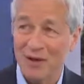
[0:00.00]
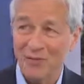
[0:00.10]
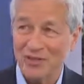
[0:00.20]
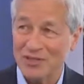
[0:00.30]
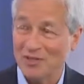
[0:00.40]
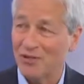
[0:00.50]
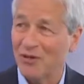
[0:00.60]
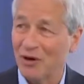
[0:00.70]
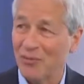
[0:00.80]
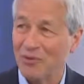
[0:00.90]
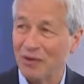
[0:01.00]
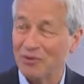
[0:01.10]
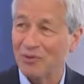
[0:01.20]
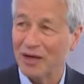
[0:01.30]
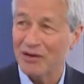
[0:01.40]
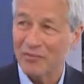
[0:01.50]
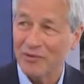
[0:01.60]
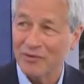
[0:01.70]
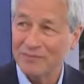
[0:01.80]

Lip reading: and we still don't know what the ultimate outcome is.